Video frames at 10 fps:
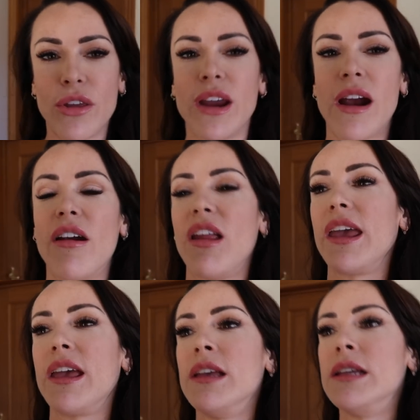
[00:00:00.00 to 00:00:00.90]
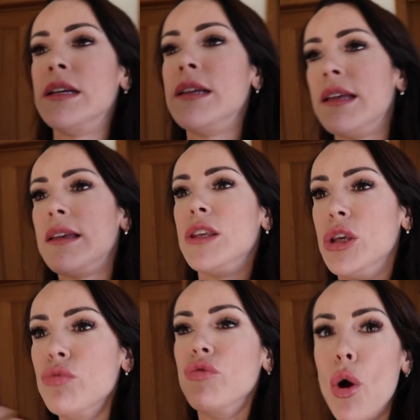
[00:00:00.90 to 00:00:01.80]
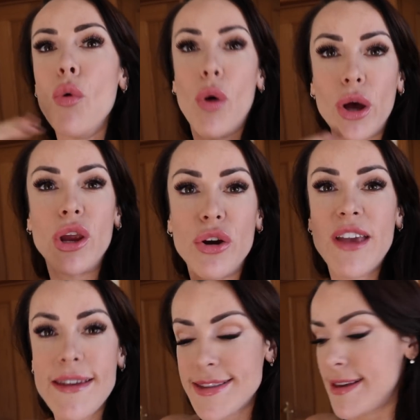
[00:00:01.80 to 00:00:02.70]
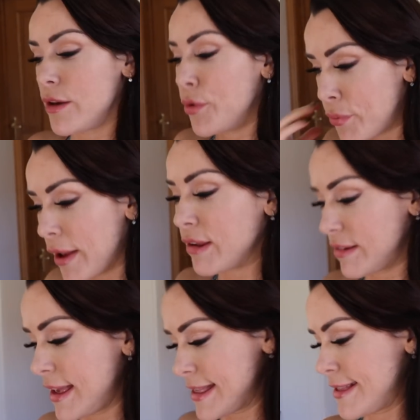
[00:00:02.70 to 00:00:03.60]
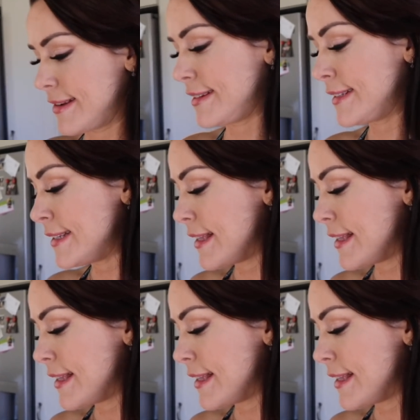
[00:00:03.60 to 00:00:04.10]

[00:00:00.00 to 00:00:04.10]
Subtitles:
They are like, you know what you're tasting when you taste it.